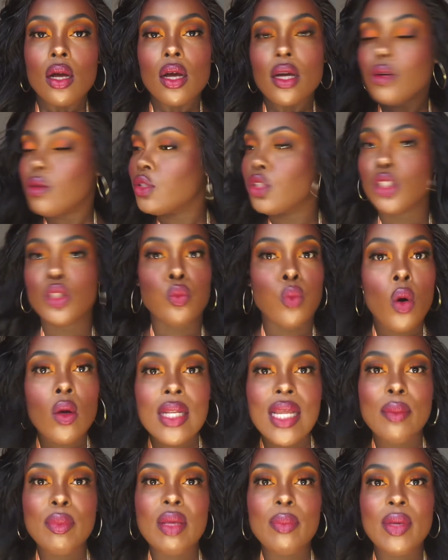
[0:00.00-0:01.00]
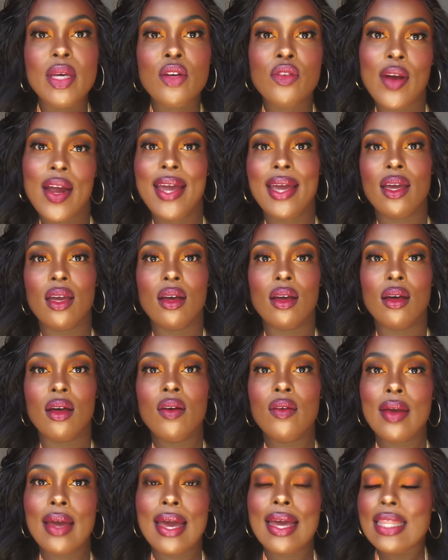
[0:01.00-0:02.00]
just won't let me be great,
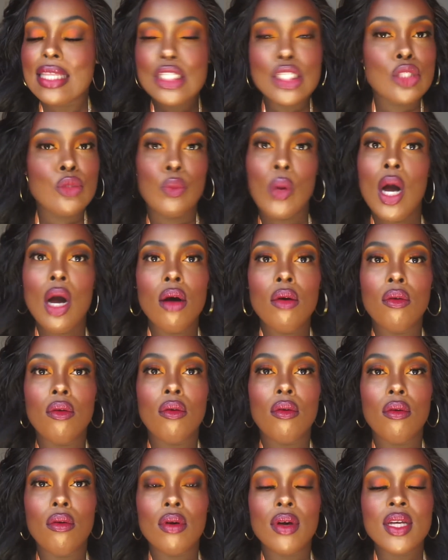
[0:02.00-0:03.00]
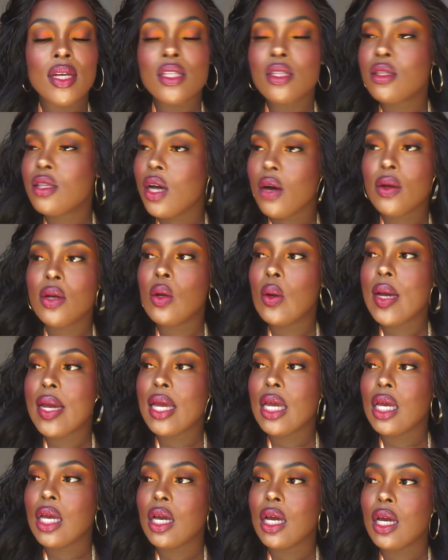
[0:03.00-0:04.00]
okay? They just won't. It's so
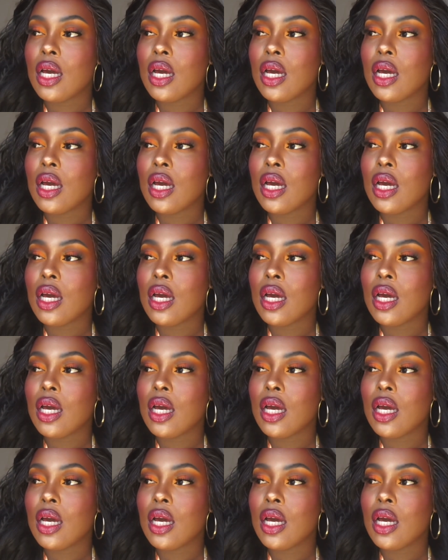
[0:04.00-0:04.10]
annoying.